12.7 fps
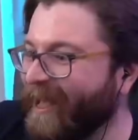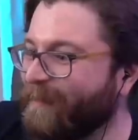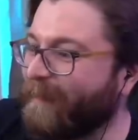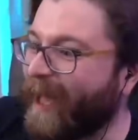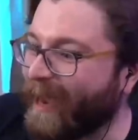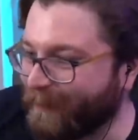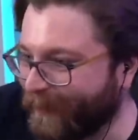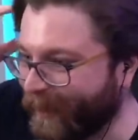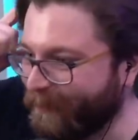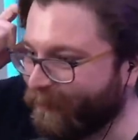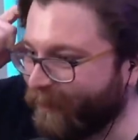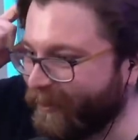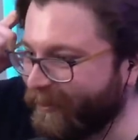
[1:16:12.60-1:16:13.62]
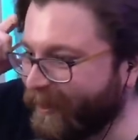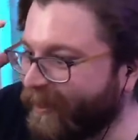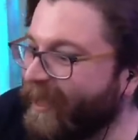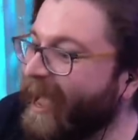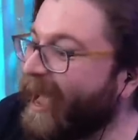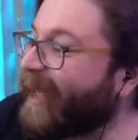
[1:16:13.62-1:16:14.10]
Magpie brain, yeah.
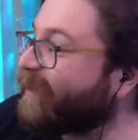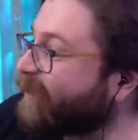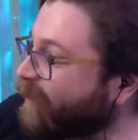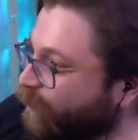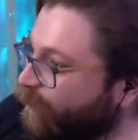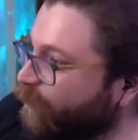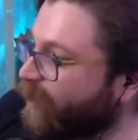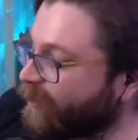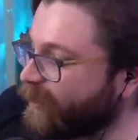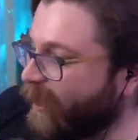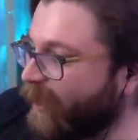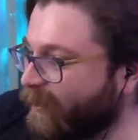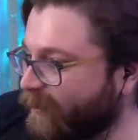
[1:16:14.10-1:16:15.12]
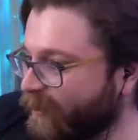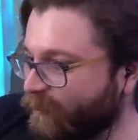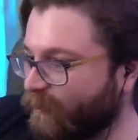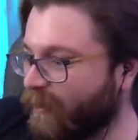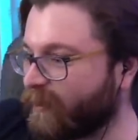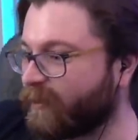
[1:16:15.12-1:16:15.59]
And it doesn't rust. Yeah, and it
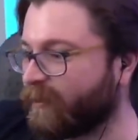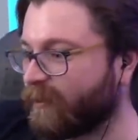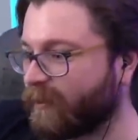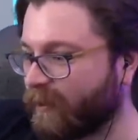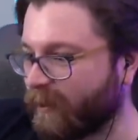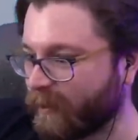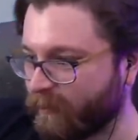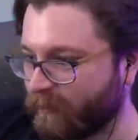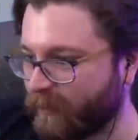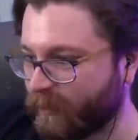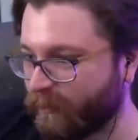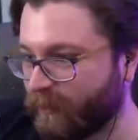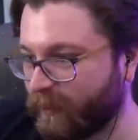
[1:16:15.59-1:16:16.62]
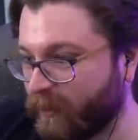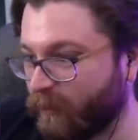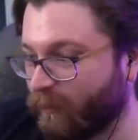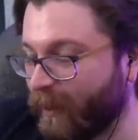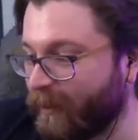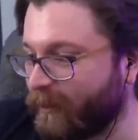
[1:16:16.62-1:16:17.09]
doesn't rust. It doesn't really
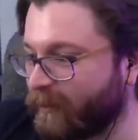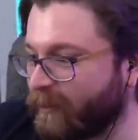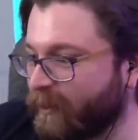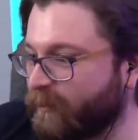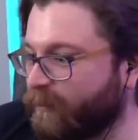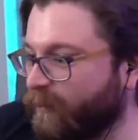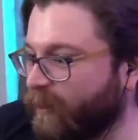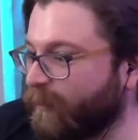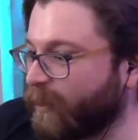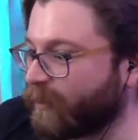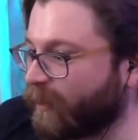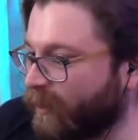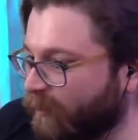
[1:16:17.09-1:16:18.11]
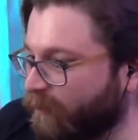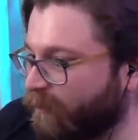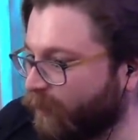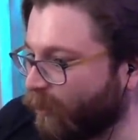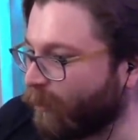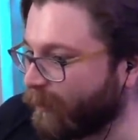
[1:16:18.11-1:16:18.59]
degrade. It's pretty much like a
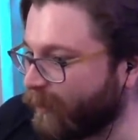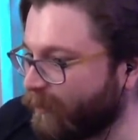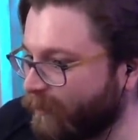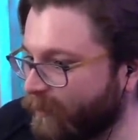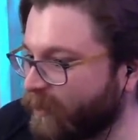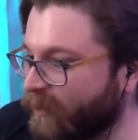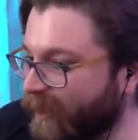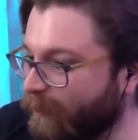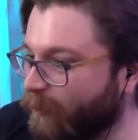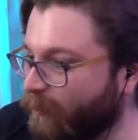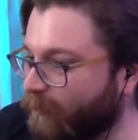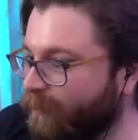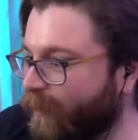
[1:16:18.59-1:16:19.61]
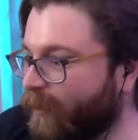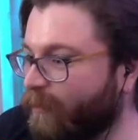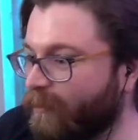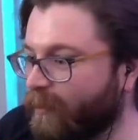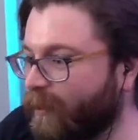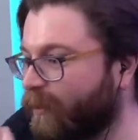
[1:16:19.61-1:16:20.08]
permanent, stable
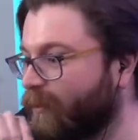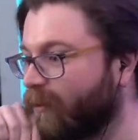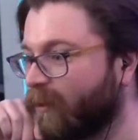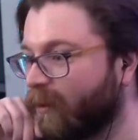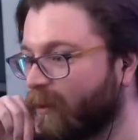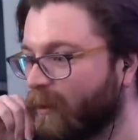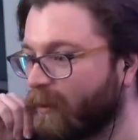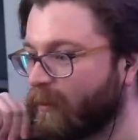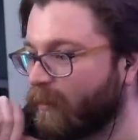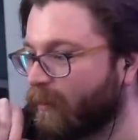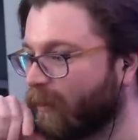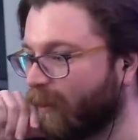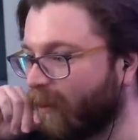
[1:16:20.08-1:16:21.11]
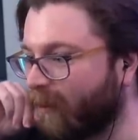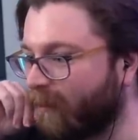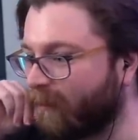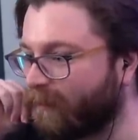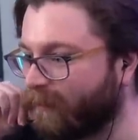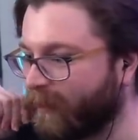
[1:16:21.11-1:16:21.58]
metal, yeah.
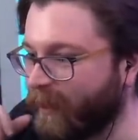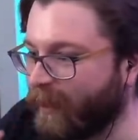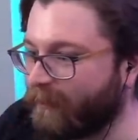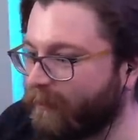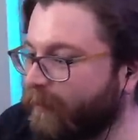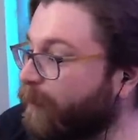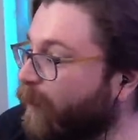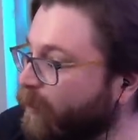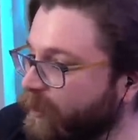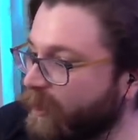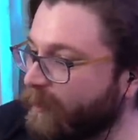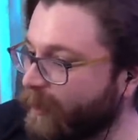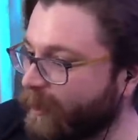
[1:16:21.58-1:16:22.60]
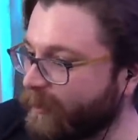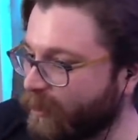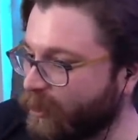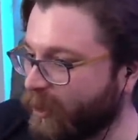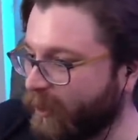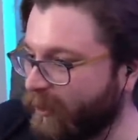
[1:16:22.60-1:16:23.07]
But yeah. But mostly because
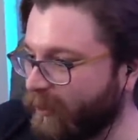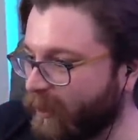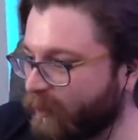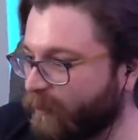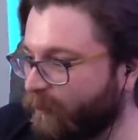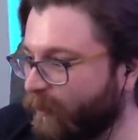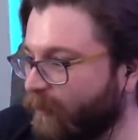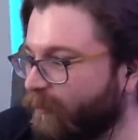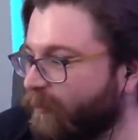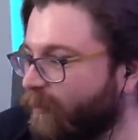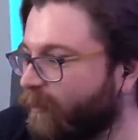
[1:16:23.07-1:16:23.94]
it's shiny, let's be real.